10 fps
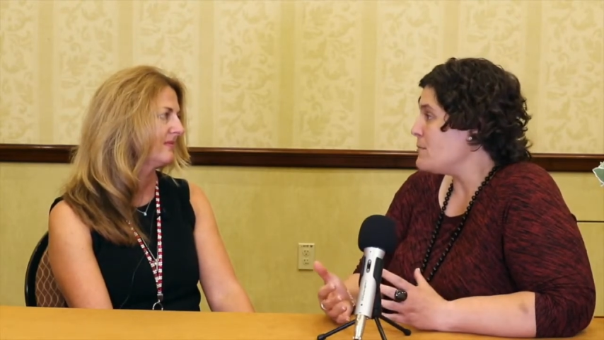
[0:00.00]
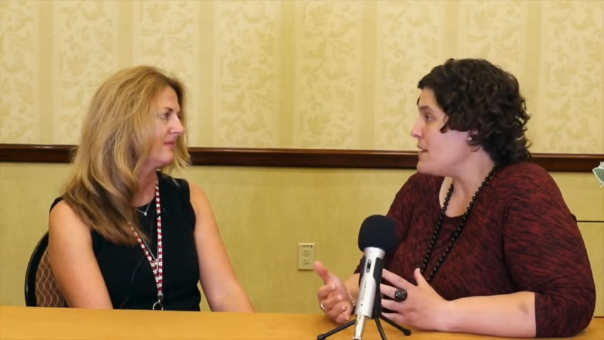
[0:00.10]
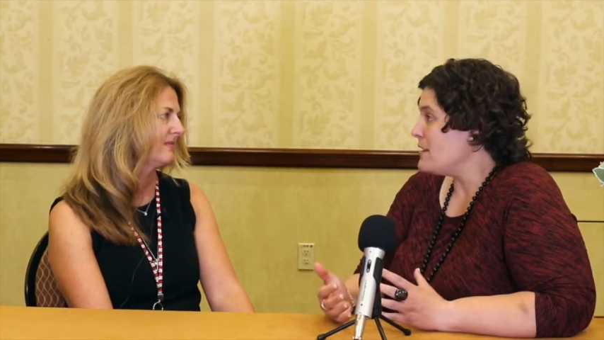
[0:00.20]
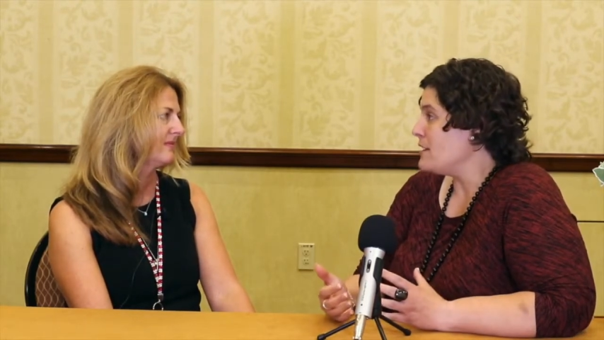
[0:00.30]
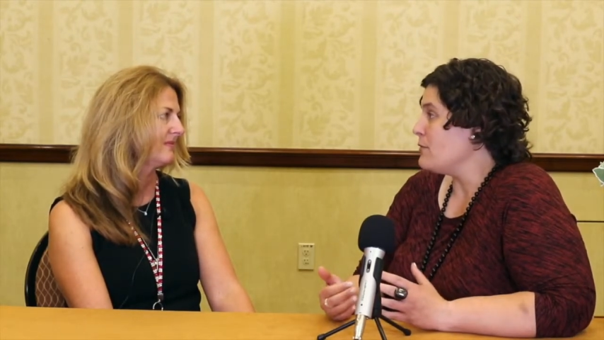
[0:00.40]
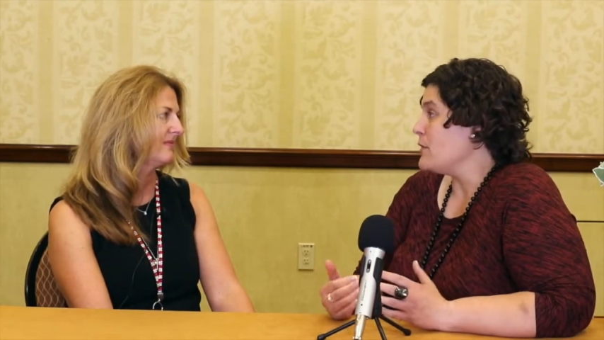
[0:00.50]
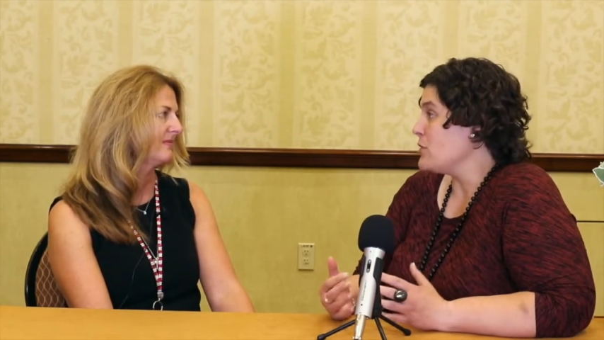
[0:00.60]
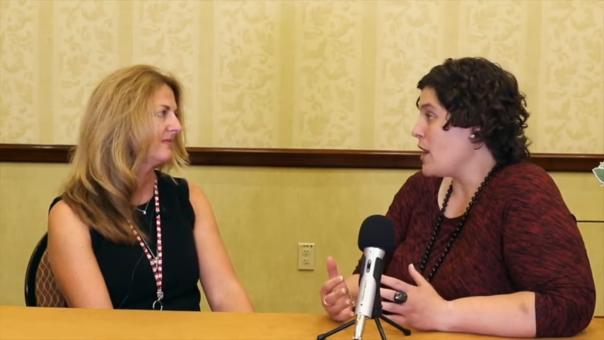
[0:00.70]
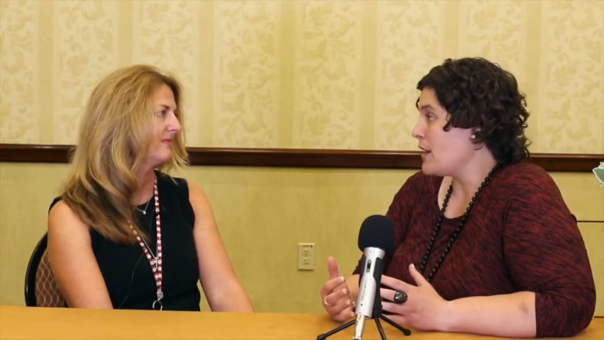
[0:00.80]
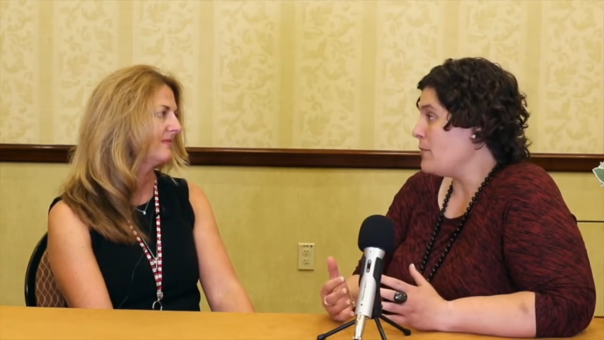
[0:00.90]
Speaker 1: myth that if we
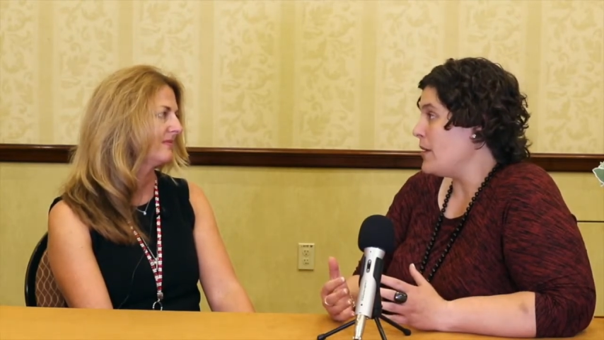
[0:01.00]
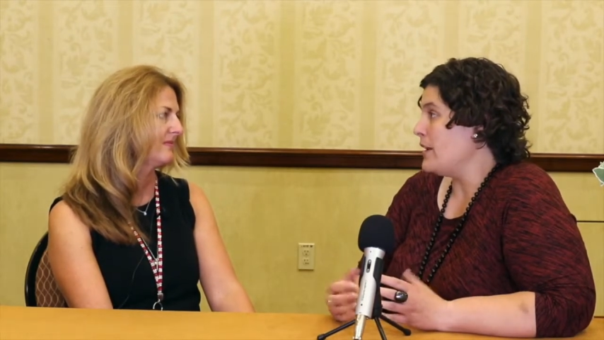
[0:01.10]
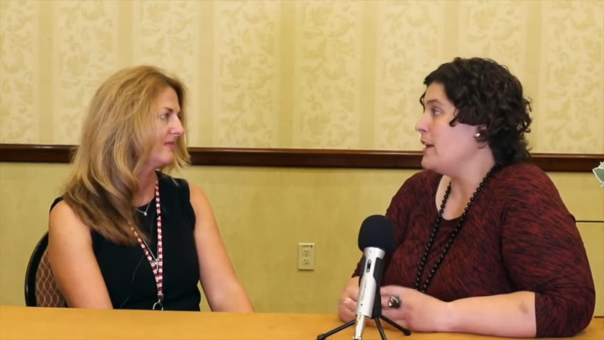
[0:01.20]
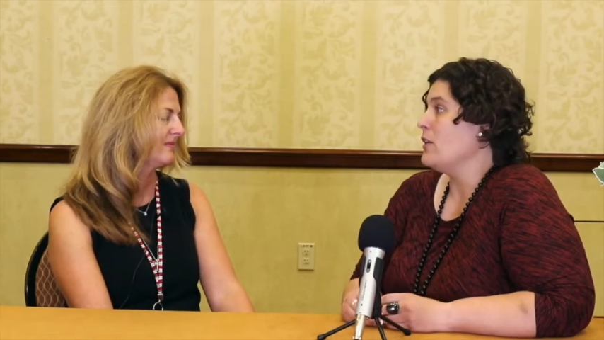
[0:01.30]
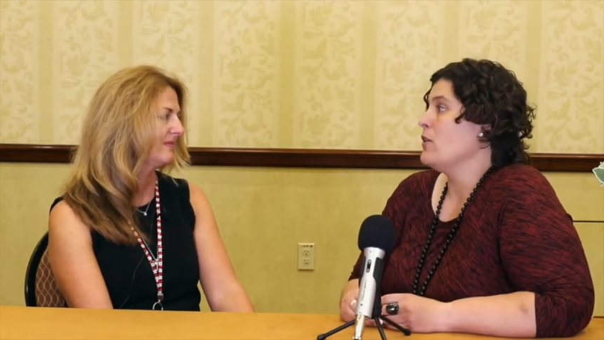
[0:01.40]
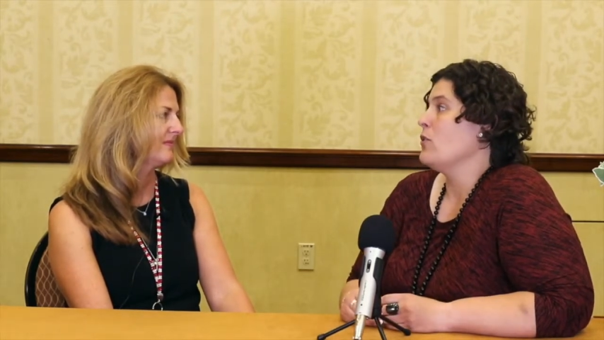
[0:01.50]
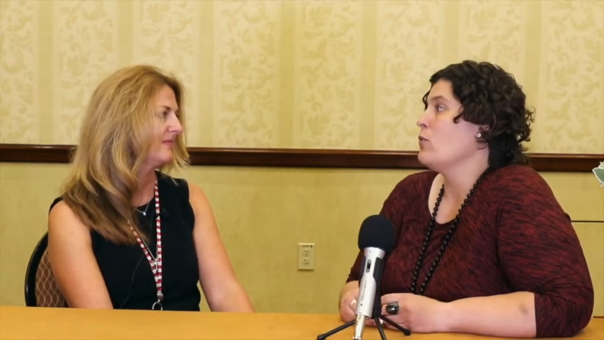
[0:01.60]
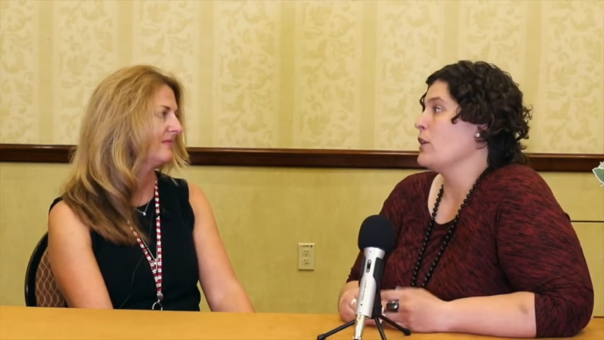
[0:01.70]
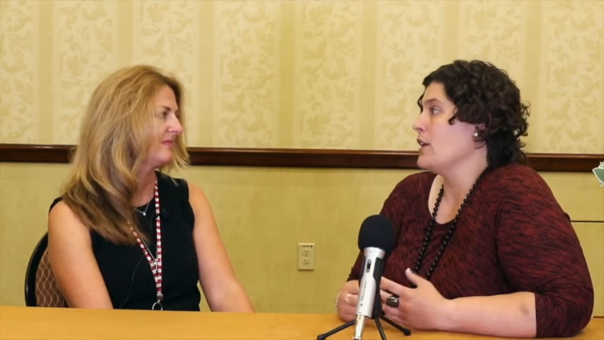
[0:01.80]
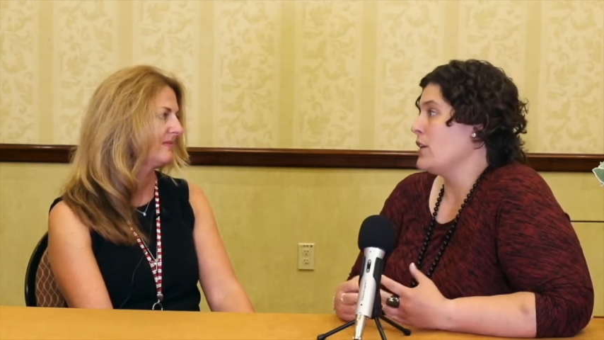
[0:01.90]
talk about it, we're
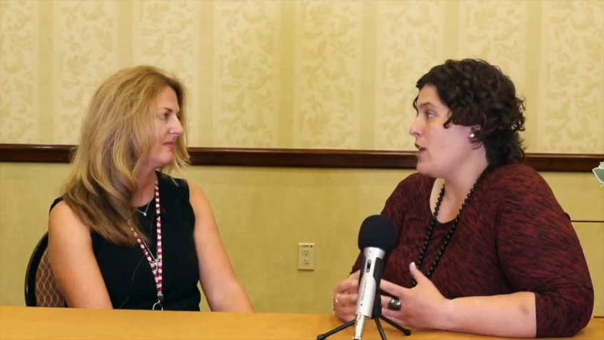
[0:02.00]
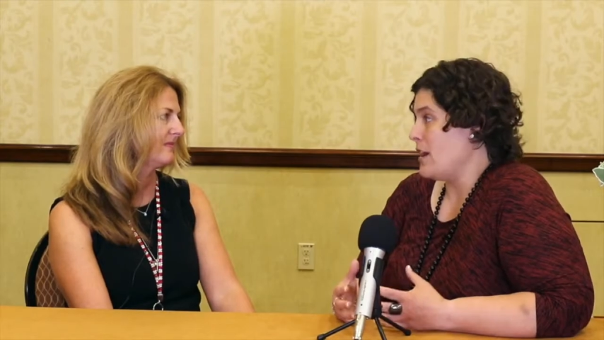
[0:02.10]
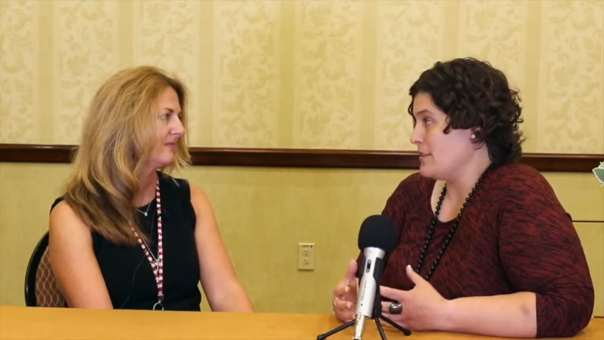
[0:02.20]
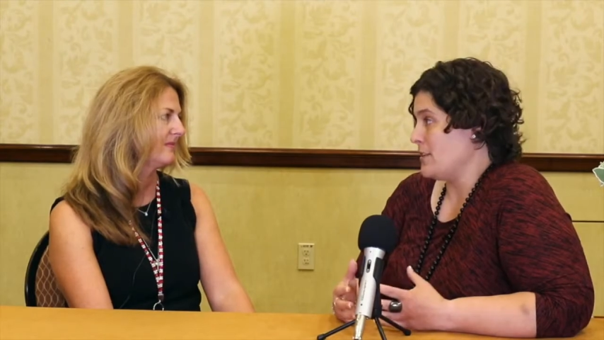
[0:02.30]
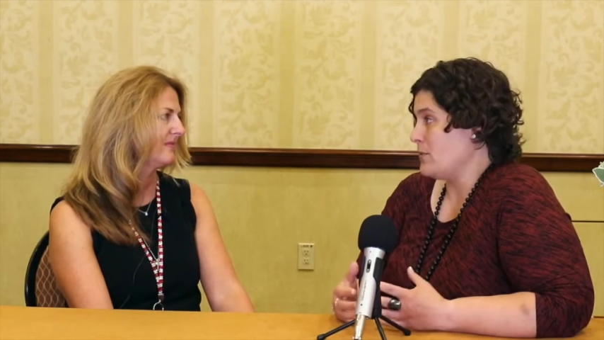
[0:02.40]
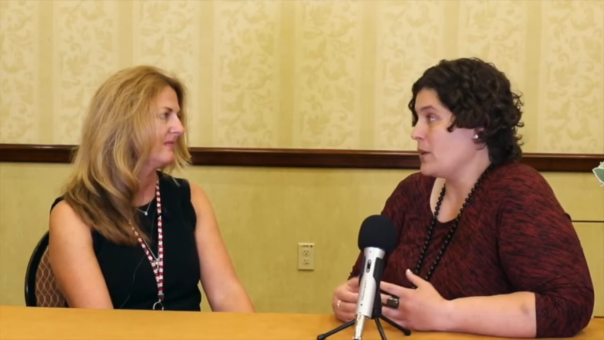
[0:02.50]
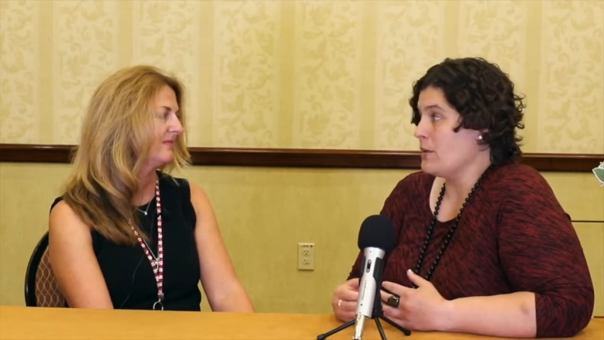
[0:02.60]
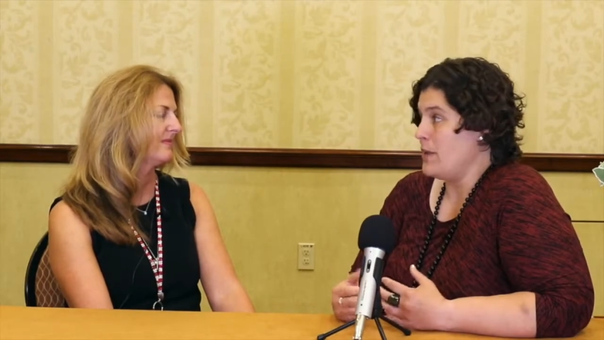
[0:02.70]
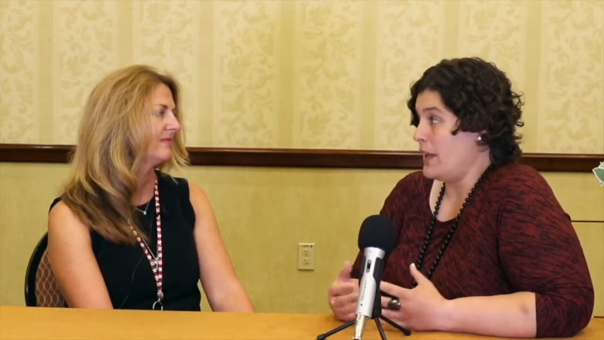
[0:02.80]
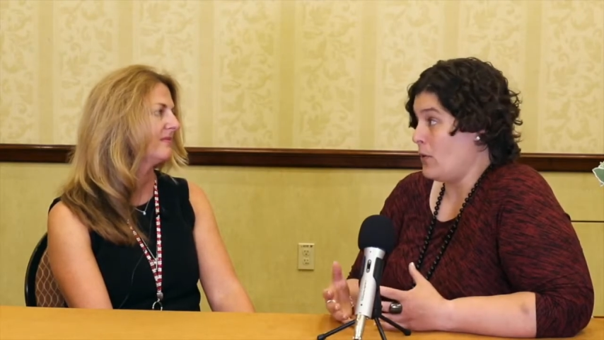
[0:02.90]
going to cause it, we're going to
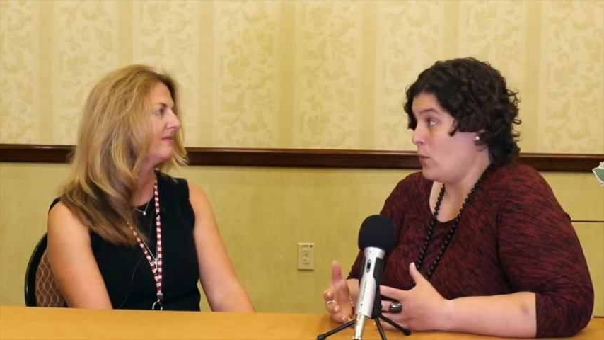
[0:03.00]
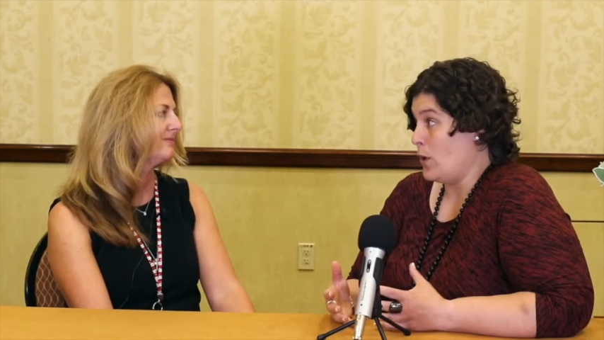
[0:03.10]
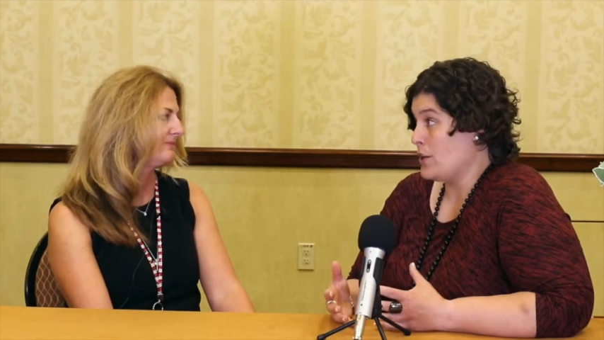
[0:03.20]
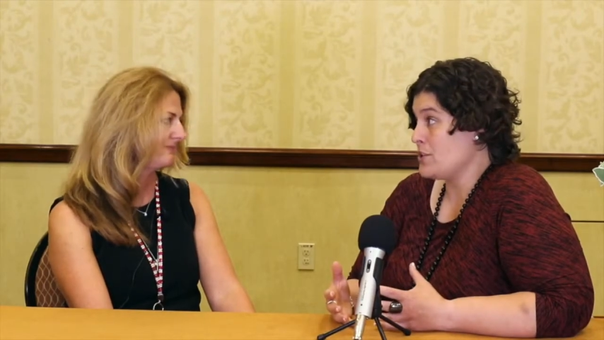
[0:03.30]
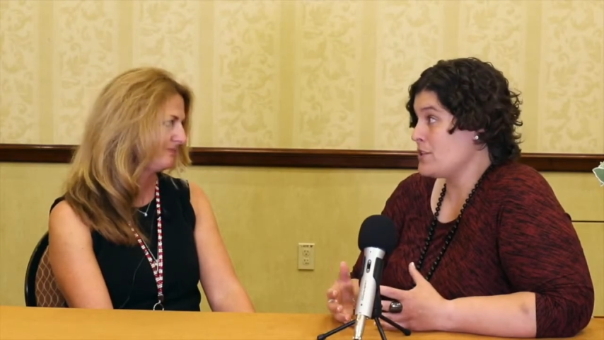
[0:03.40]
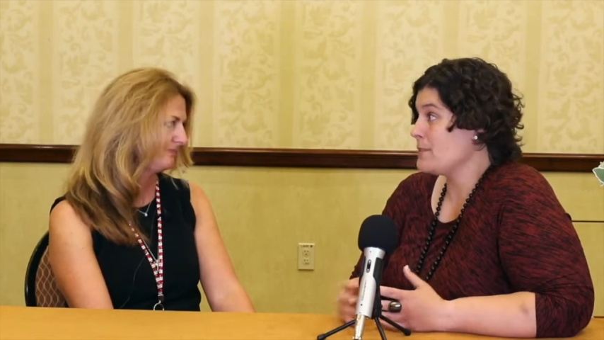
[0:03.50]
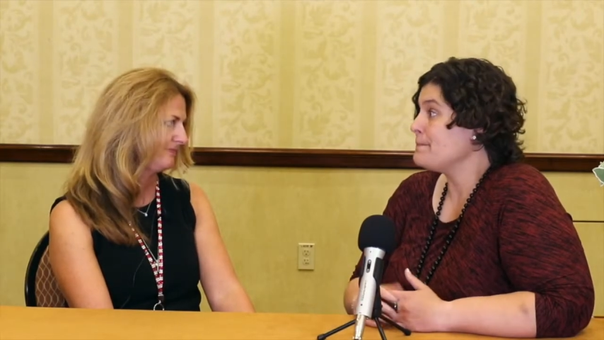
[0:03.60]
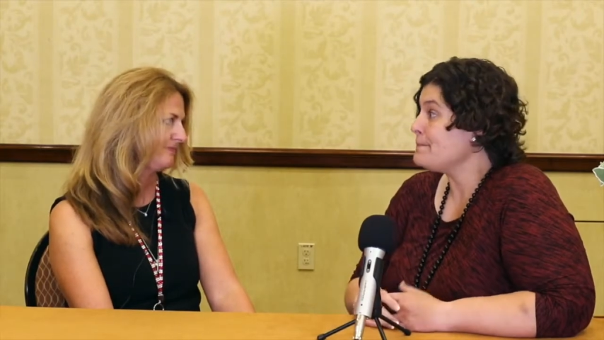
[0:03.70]
make it worse.